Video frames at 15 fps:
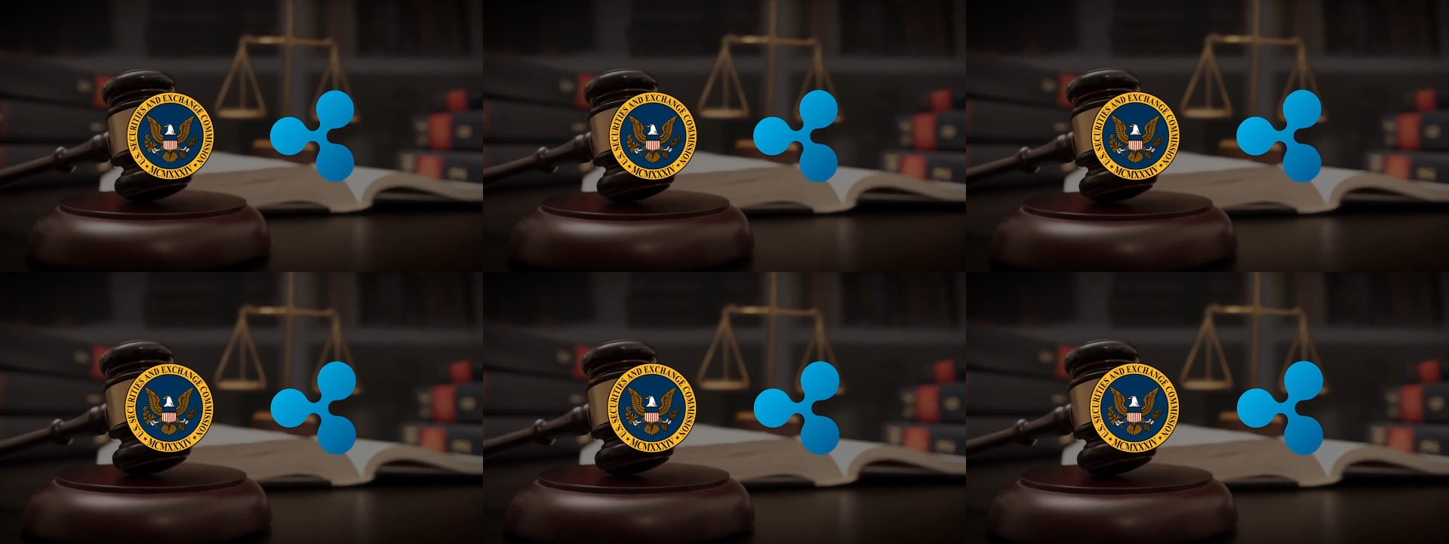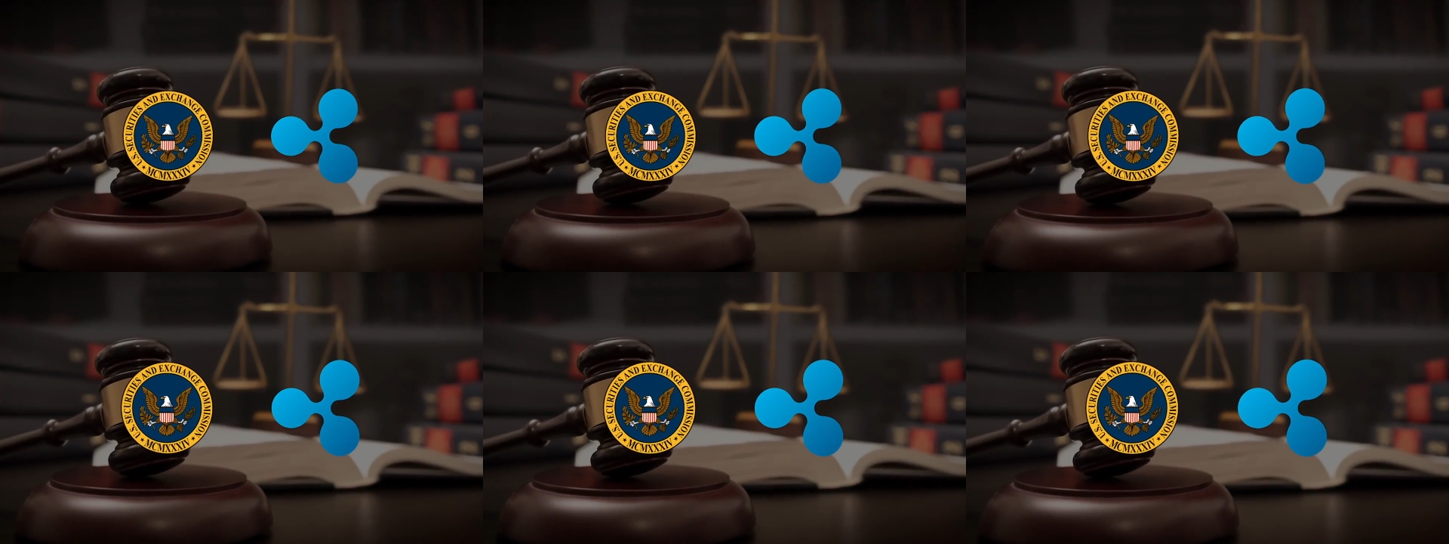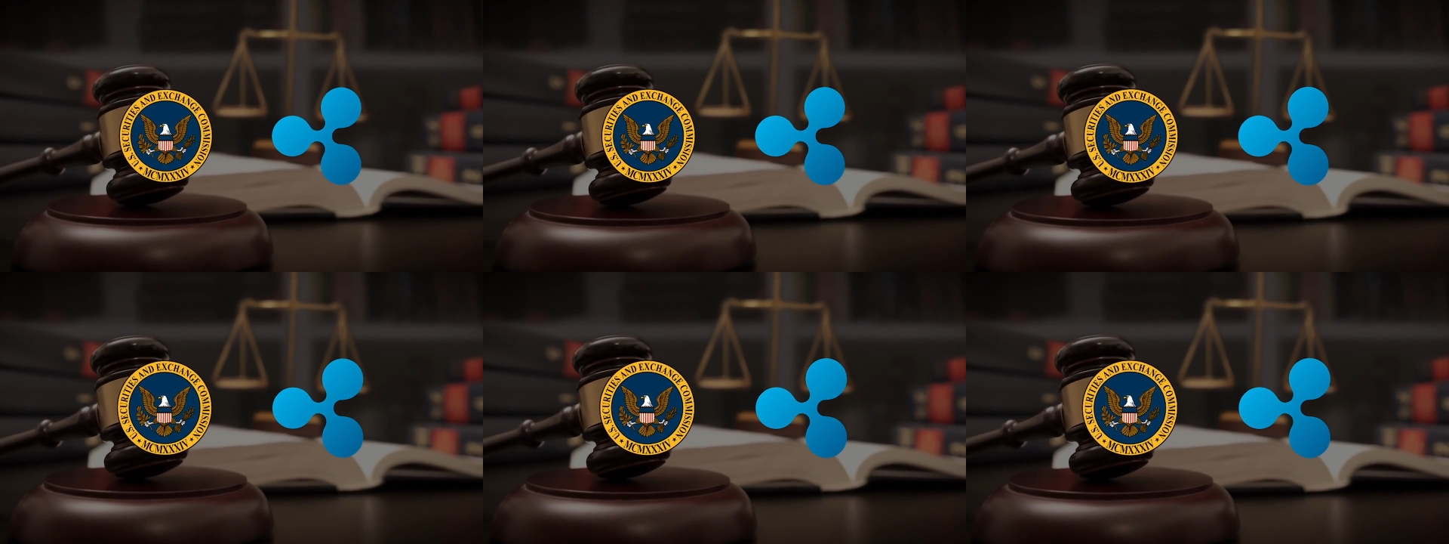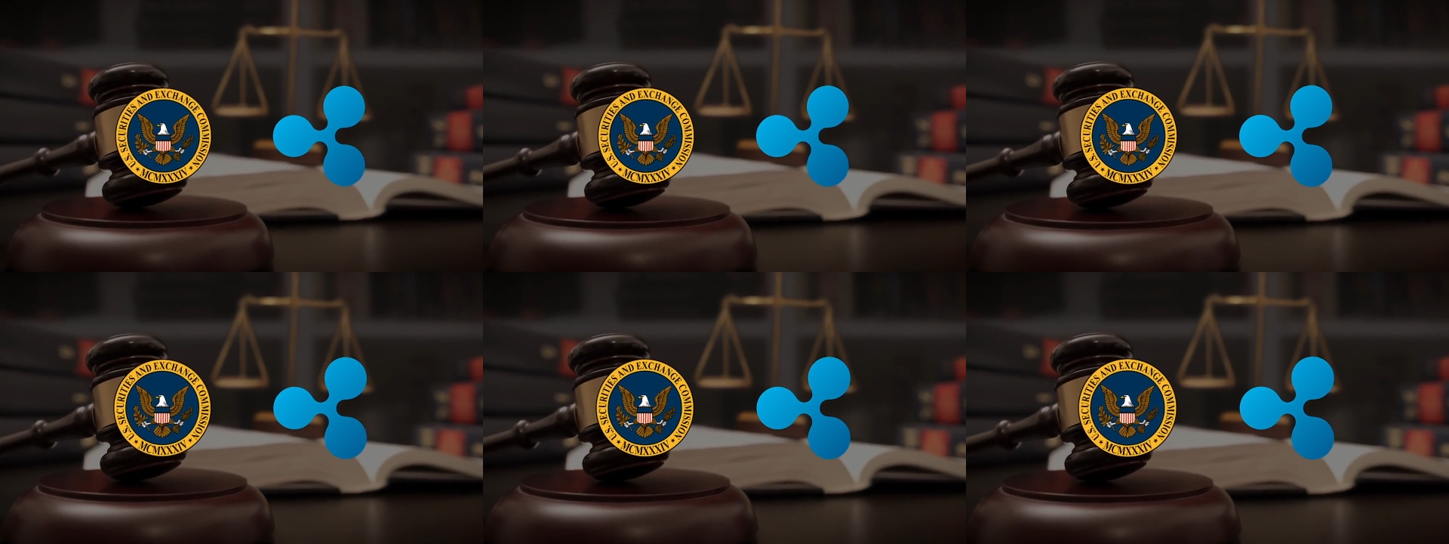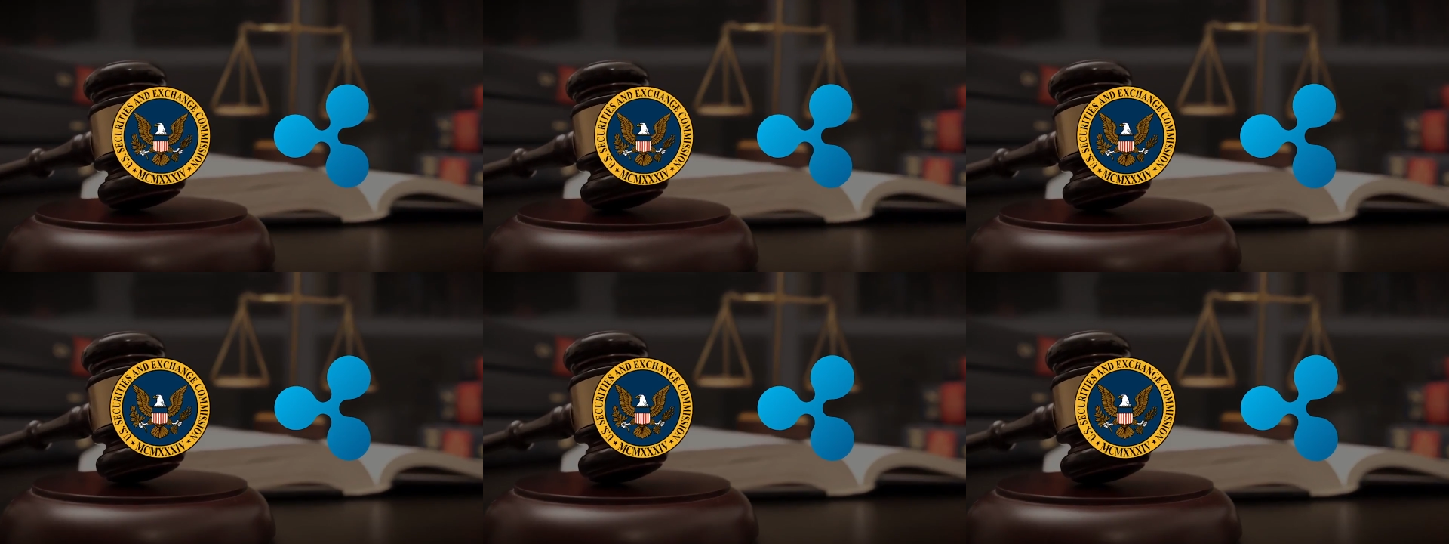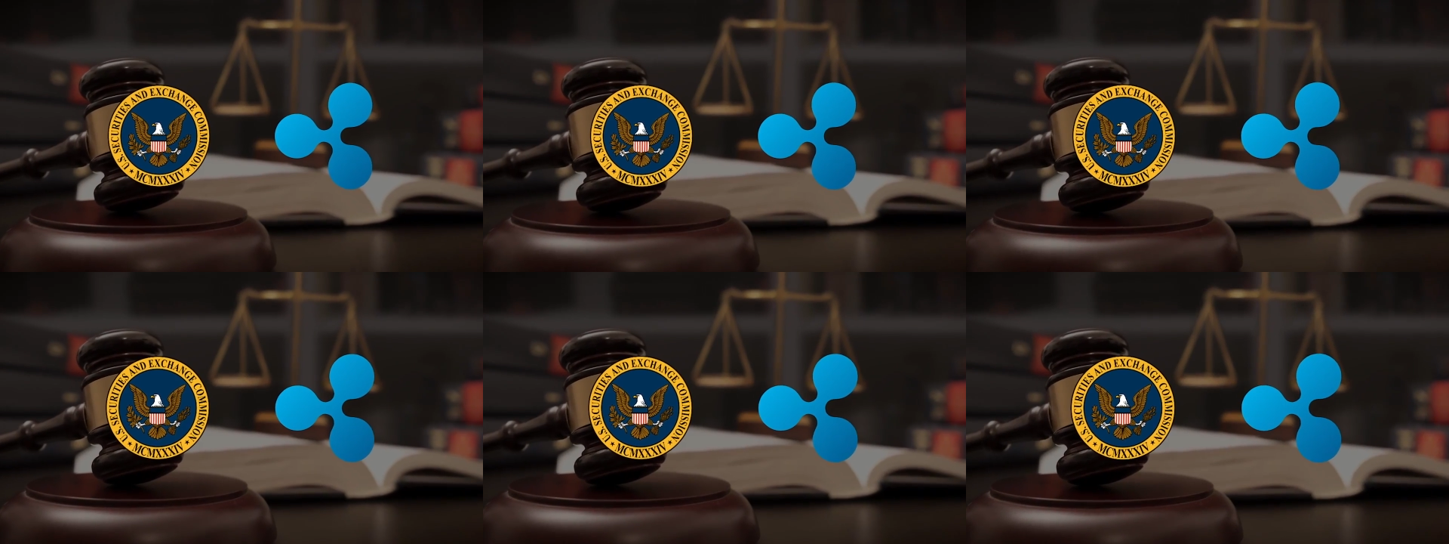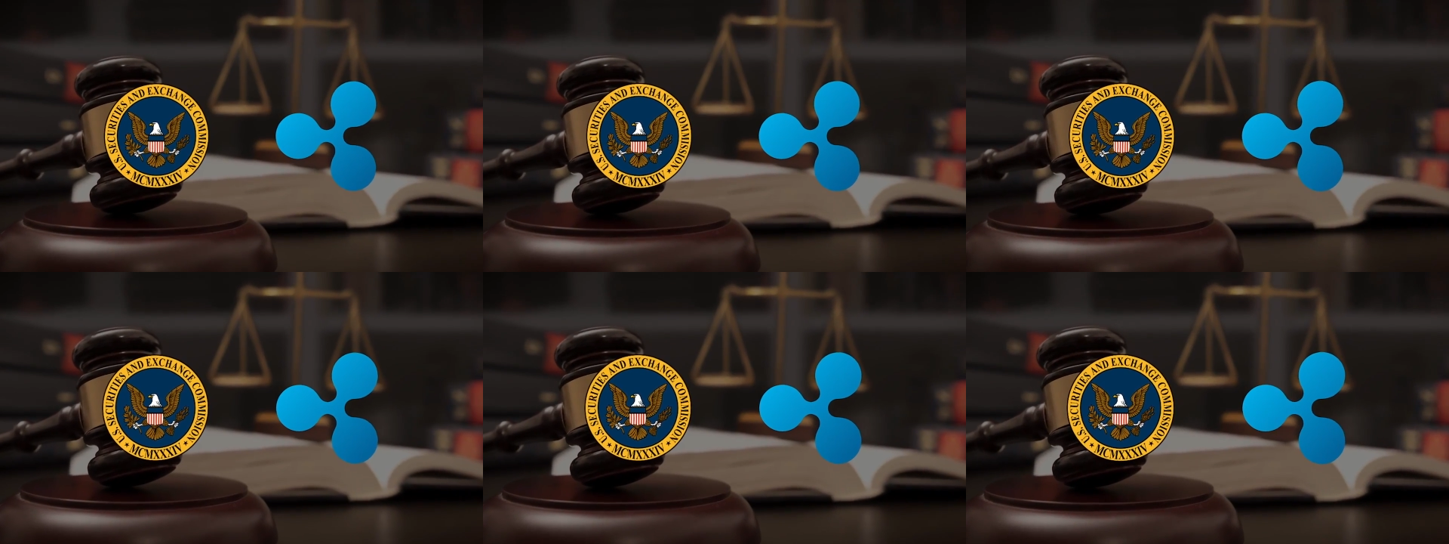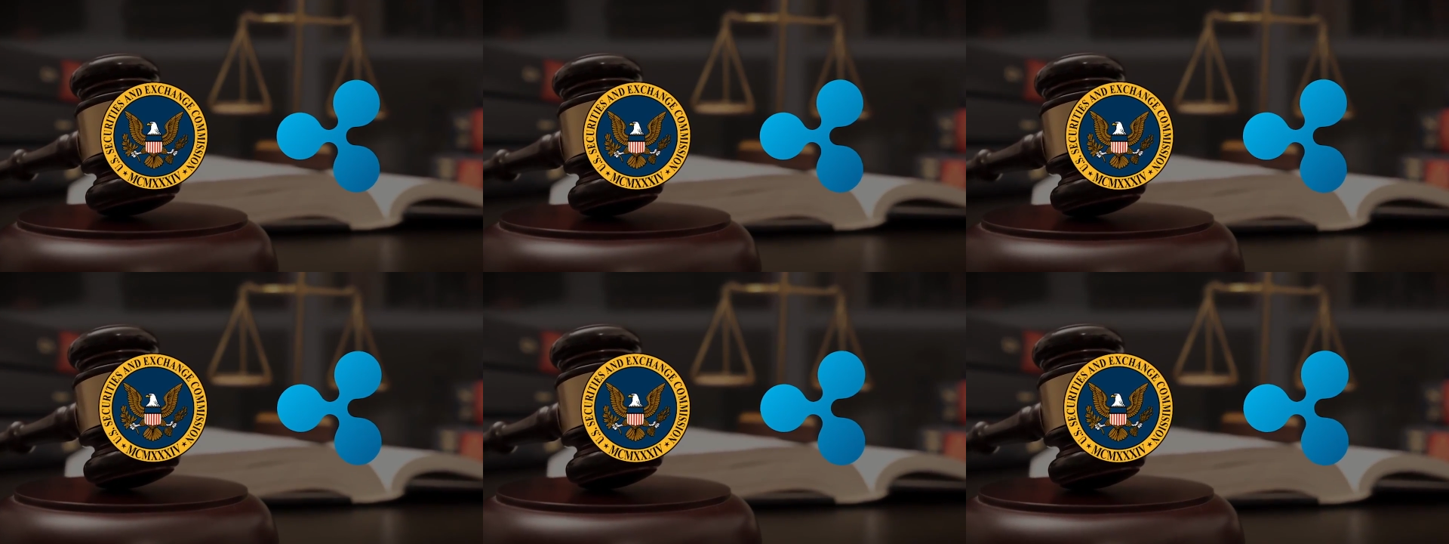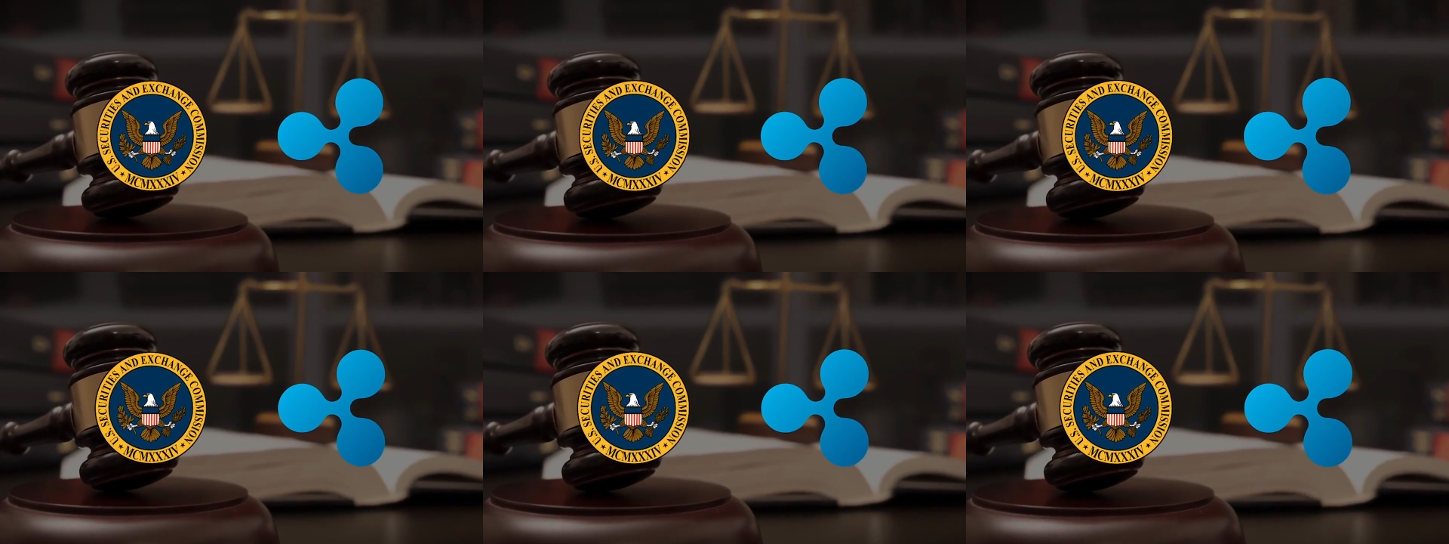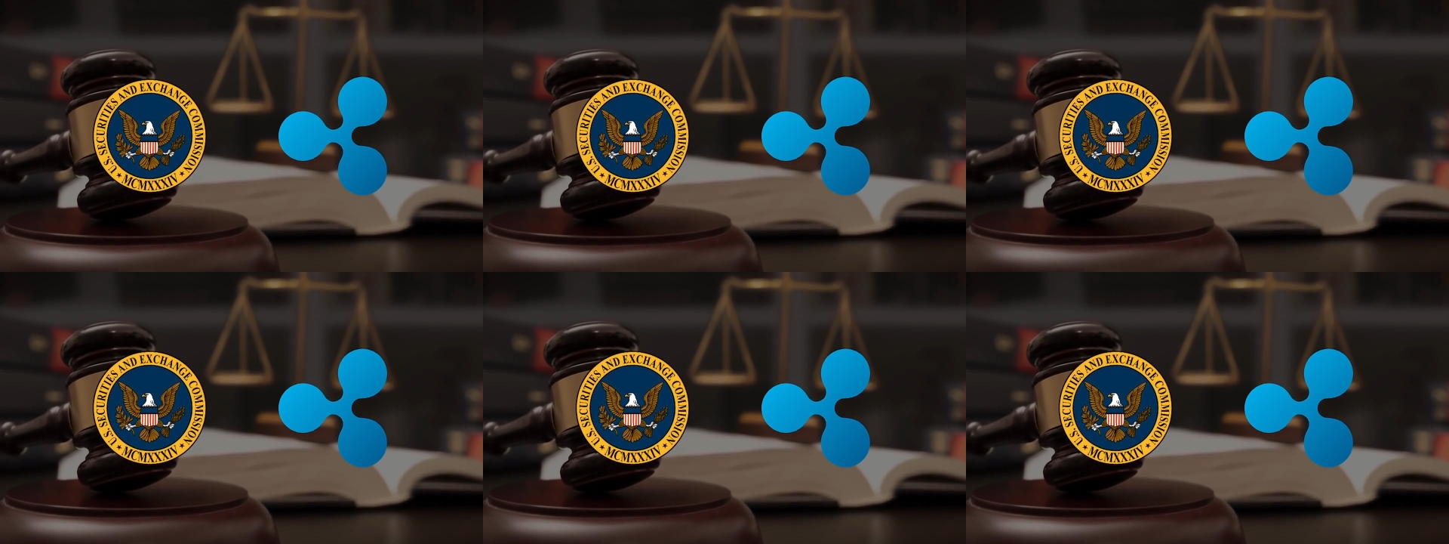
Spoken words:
[unreadable: no face in view]